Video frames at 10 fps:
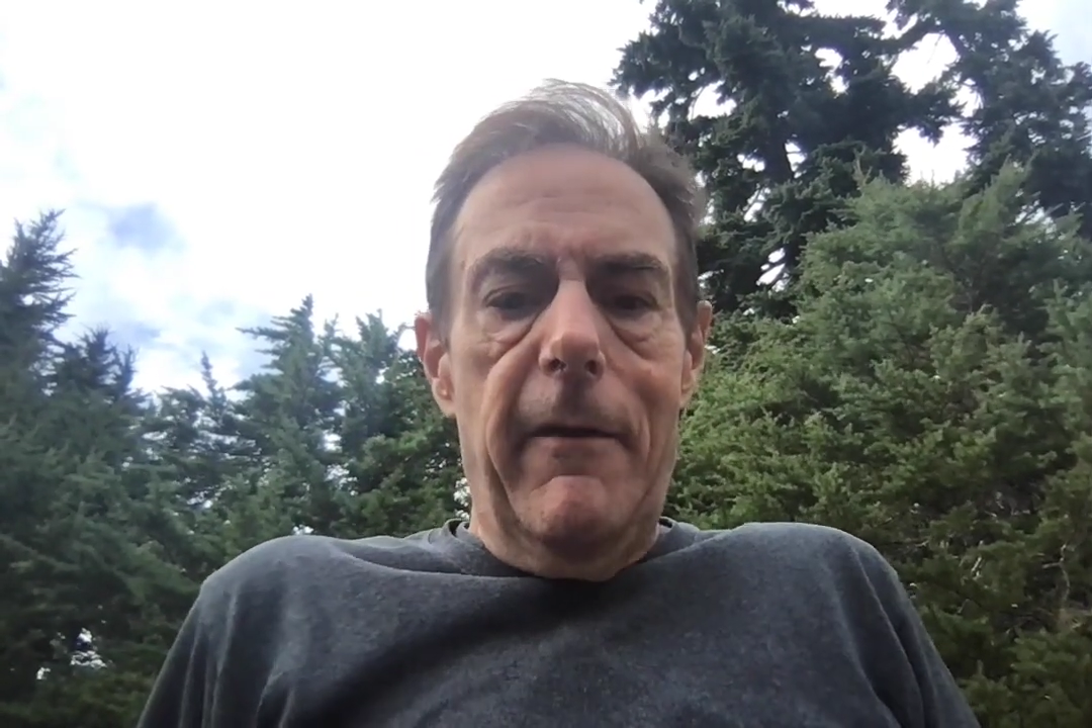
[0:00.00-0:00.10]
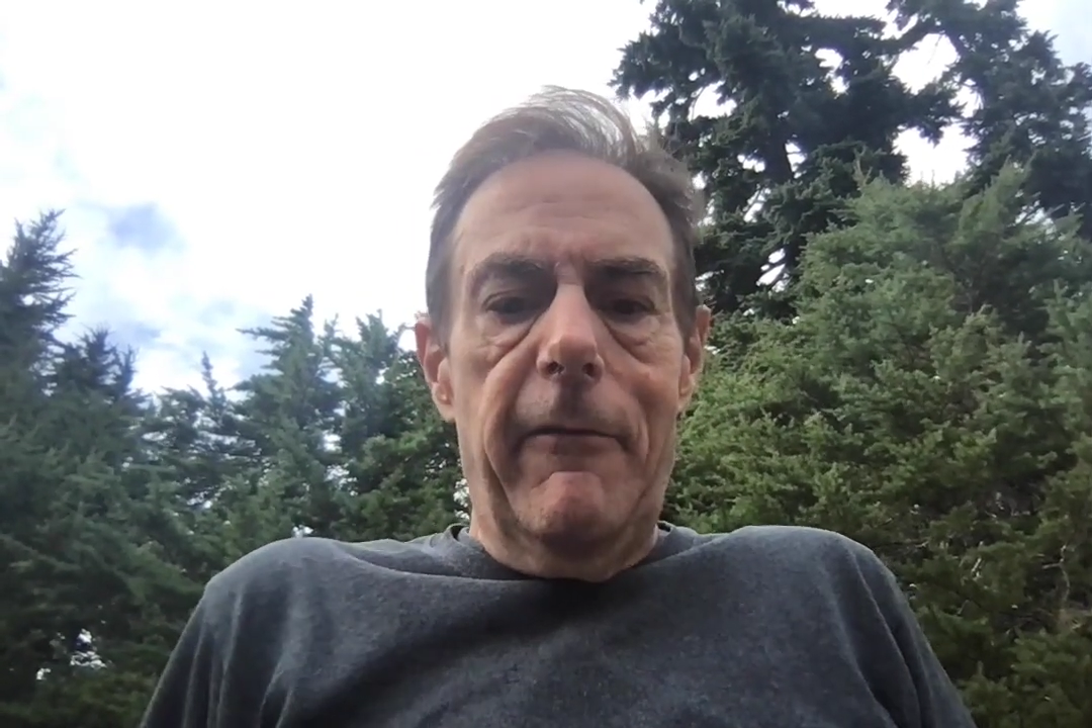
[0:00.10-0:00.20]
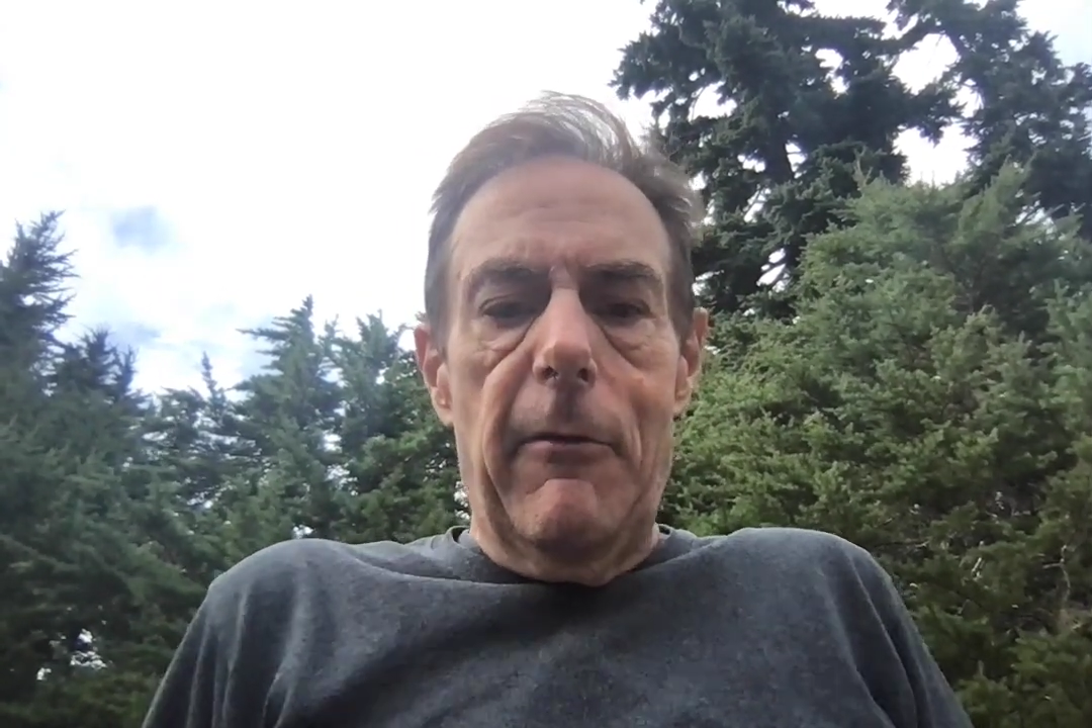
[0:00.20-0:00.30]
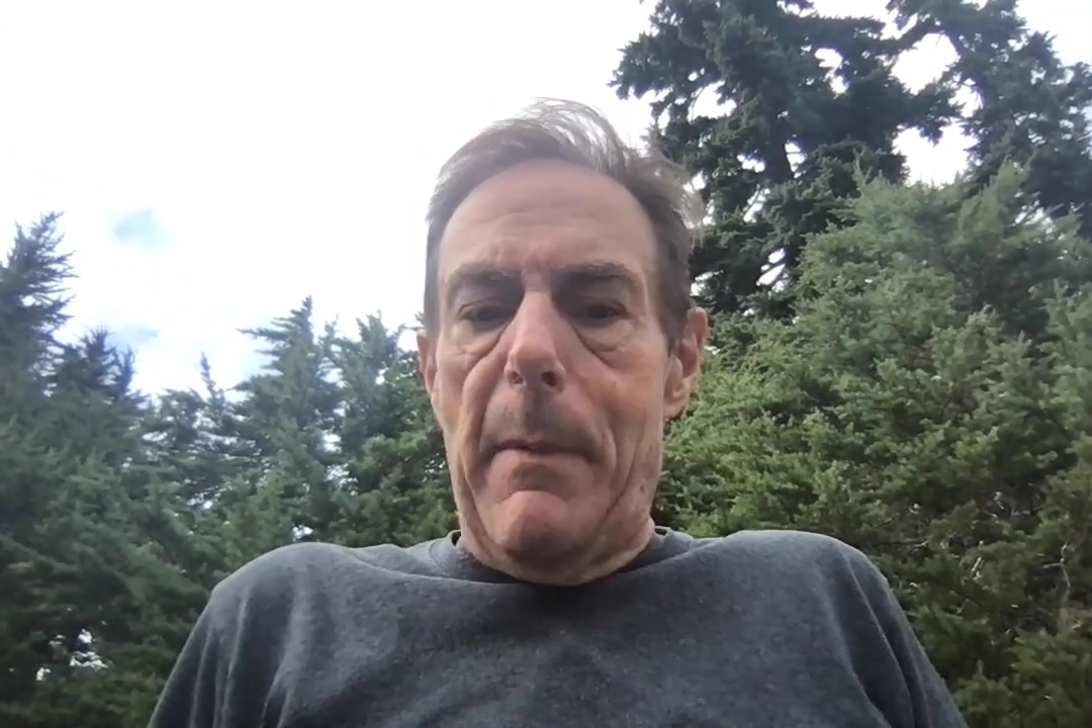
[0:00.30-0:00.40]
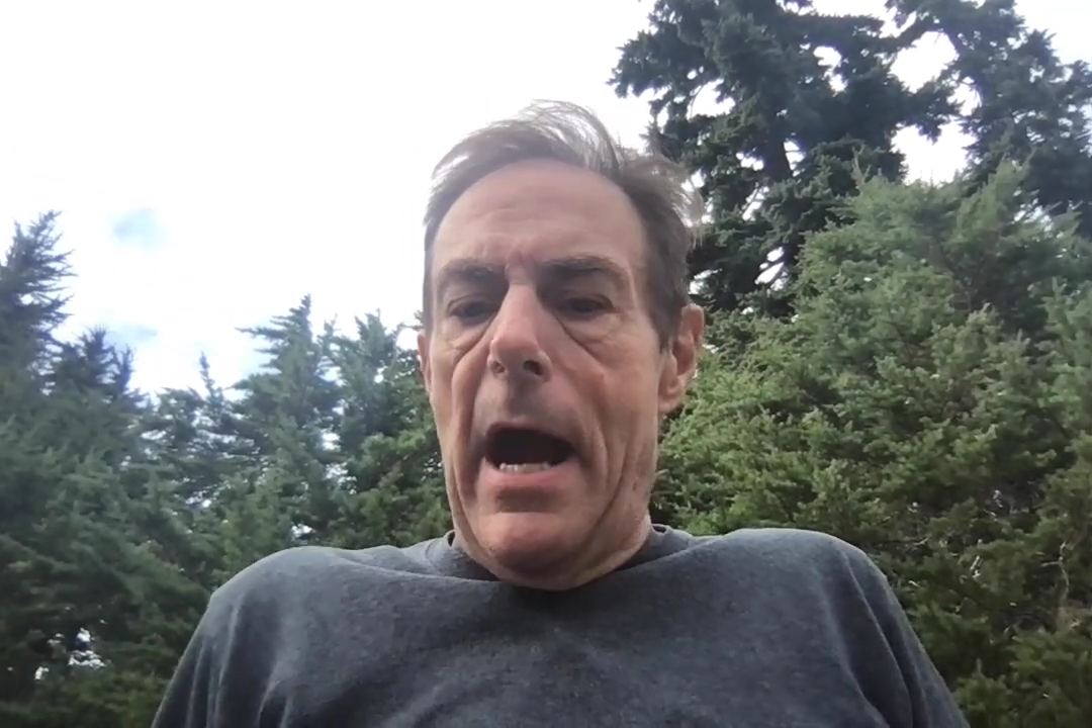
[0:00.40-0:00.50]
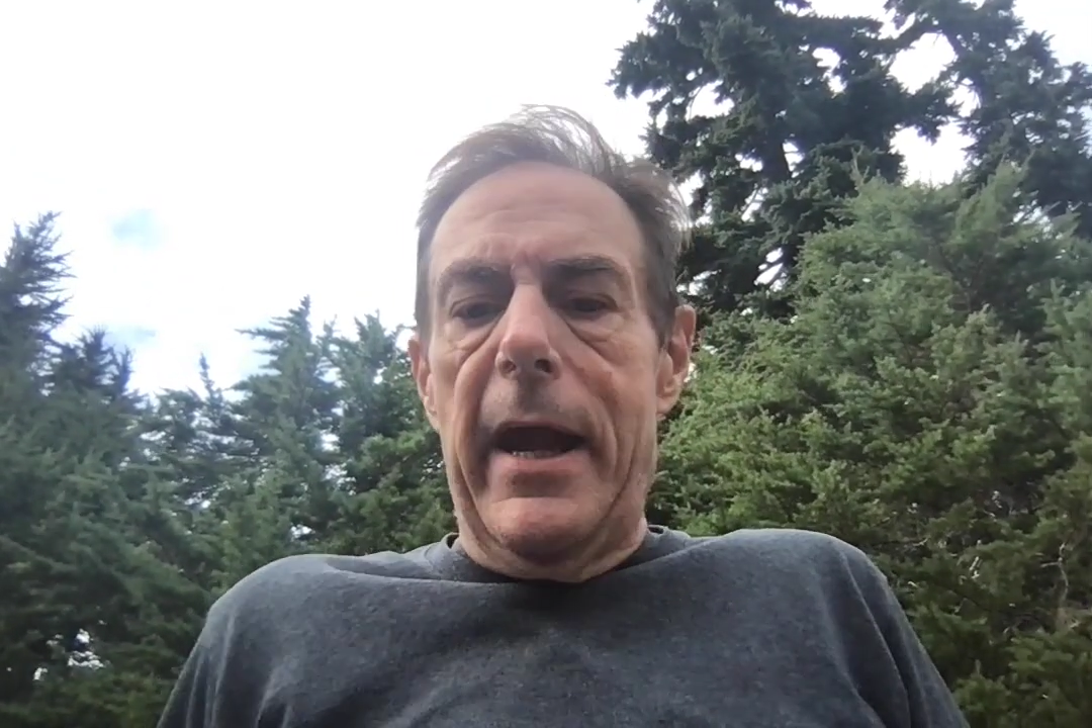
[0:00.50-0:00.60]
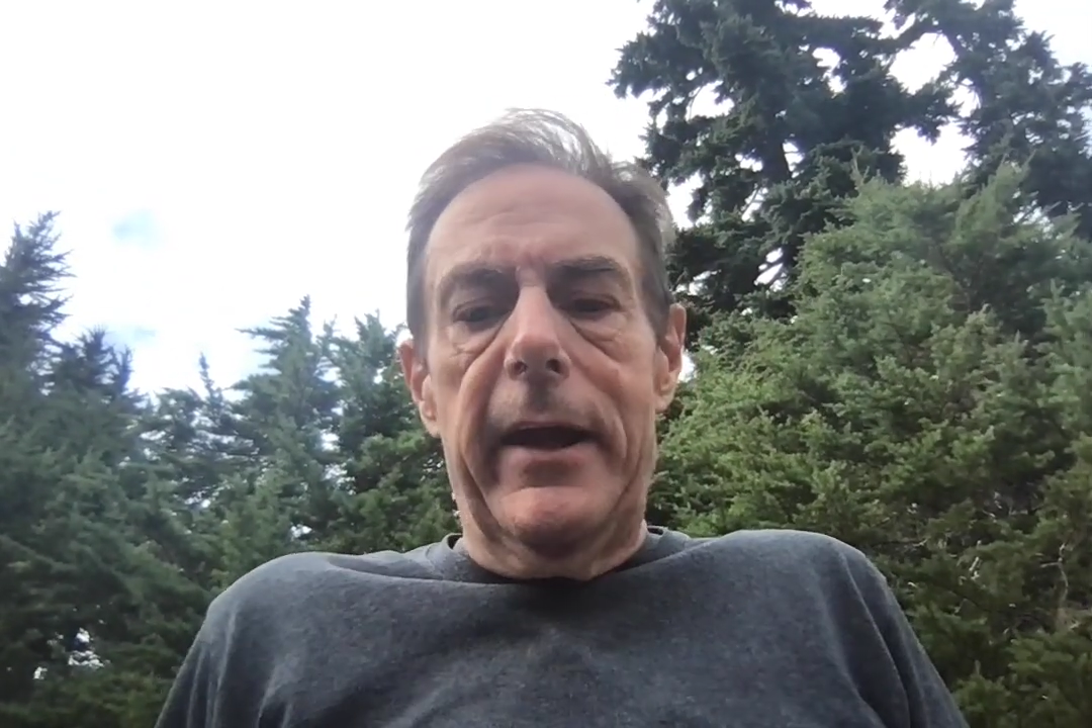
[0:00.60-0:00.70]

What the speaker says: for my